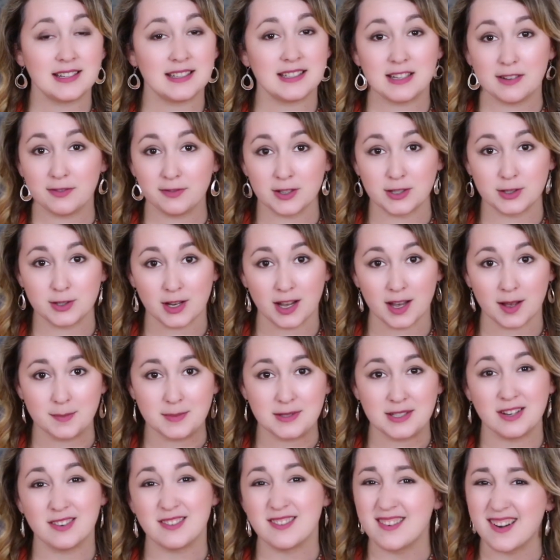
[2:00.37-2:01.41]
to different
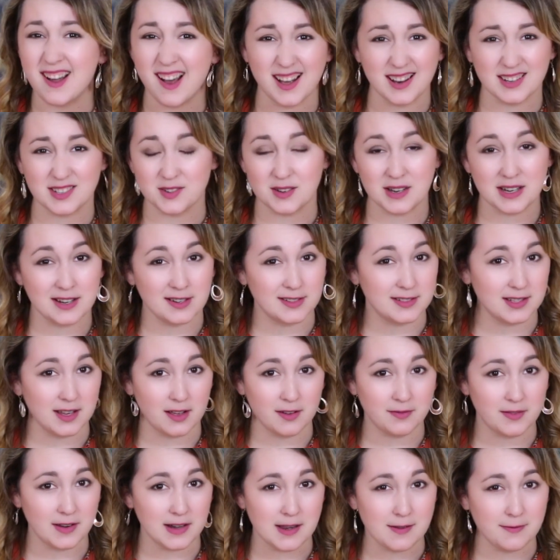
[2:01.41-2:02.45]
jobs, you're not doing
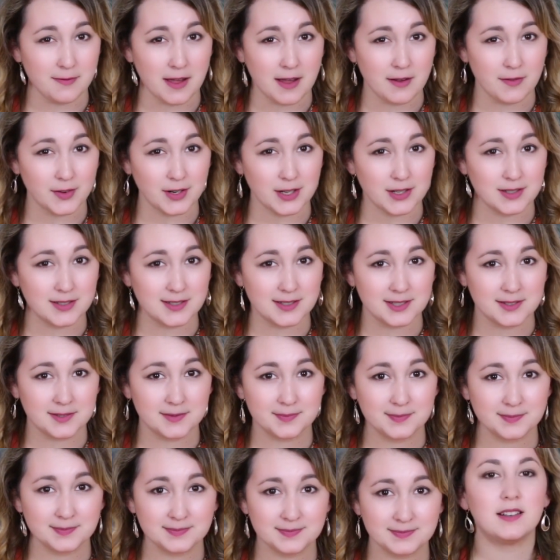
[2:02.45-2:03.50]
yourself any favors.
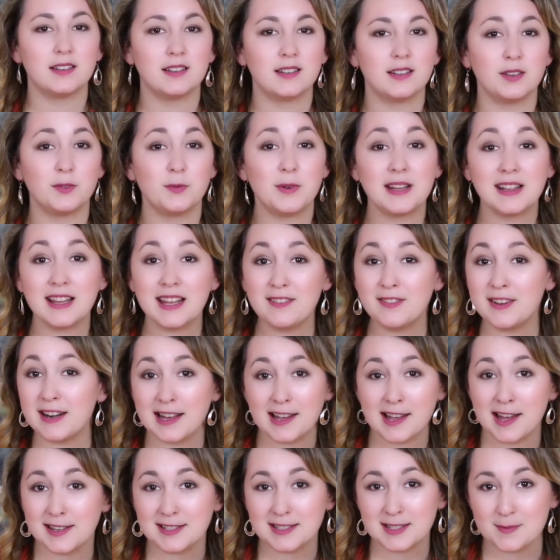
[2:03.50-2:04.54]
We live in a
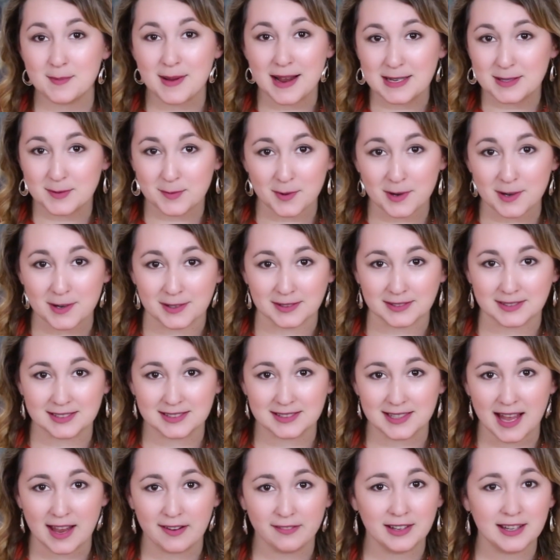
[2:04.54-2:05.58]
customized world.
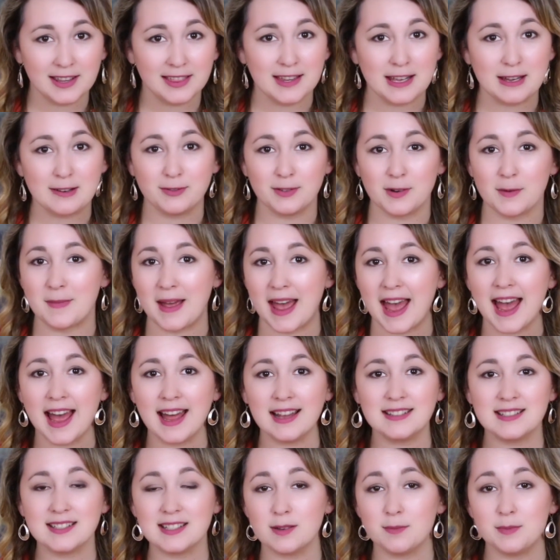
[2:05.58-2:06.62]
Everything from
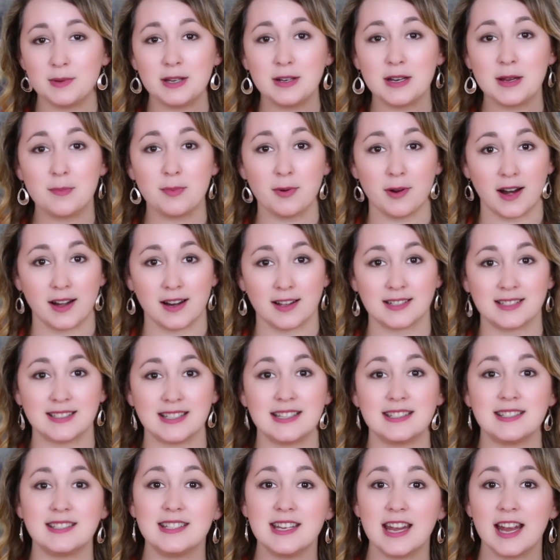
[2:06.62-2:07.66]
ads to beauty products
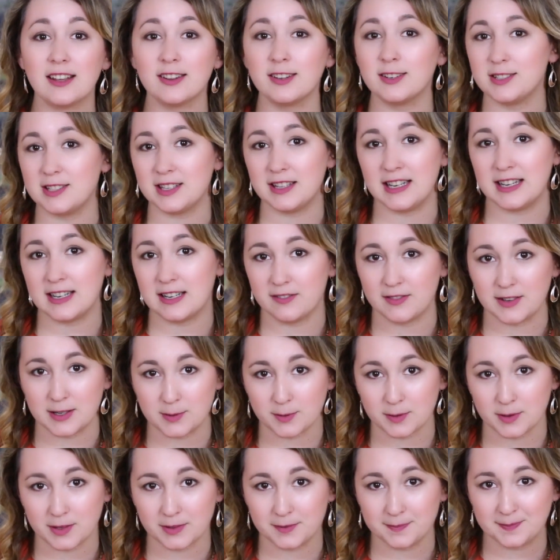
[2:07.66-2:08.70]
is tailored to the
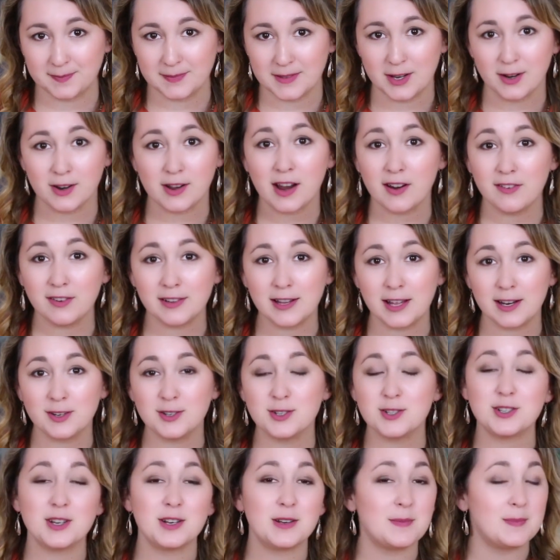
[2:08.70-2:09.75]
individual. Your cover letter
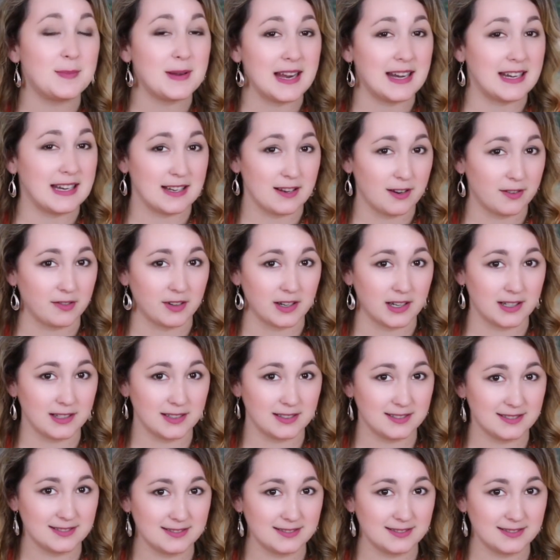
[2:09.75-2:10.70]
shouldn't be any different.